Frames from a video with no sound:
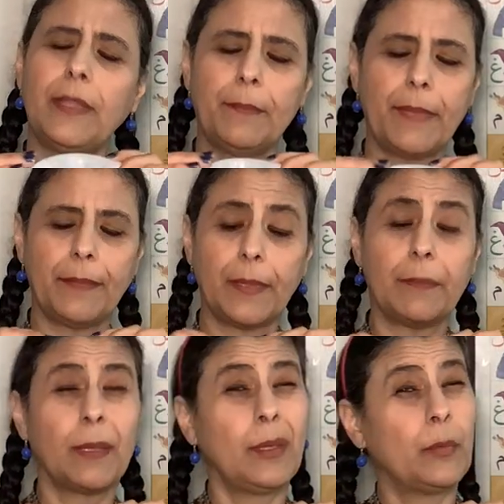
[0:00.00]
that might be
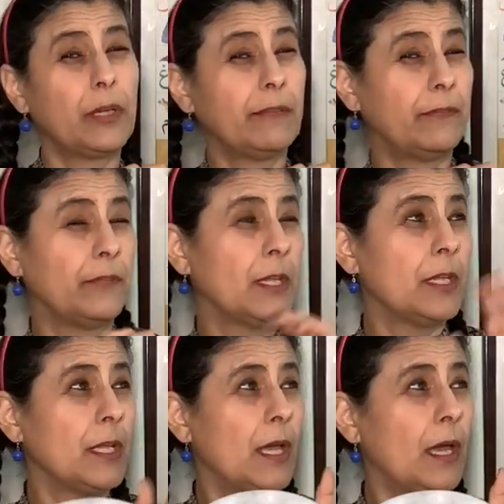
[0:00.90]
maybe one of
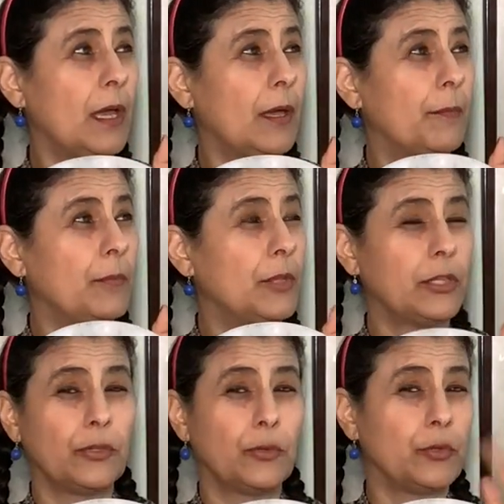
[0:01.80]
that
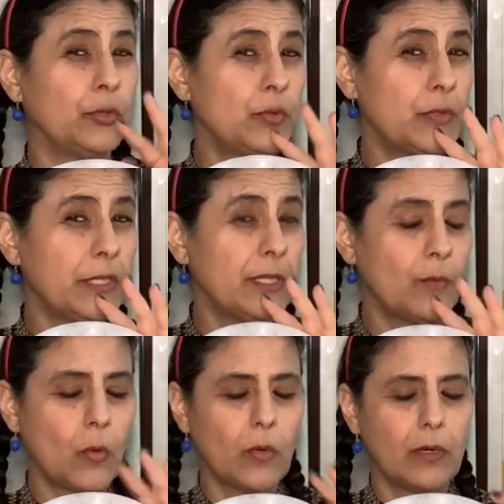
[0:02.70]
you don't use
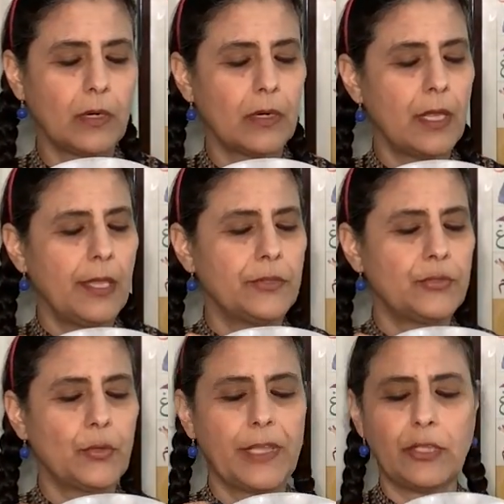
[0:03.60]
anymore,
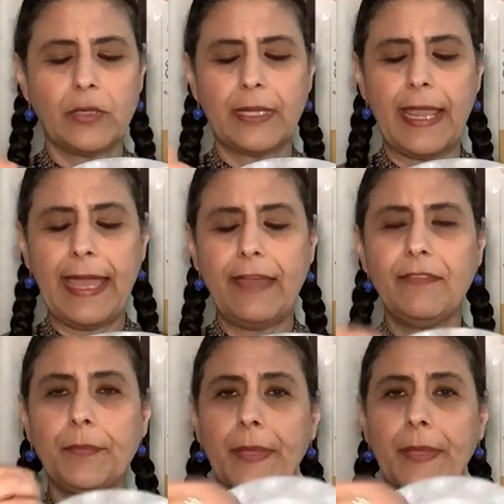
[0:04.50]
so that you can have the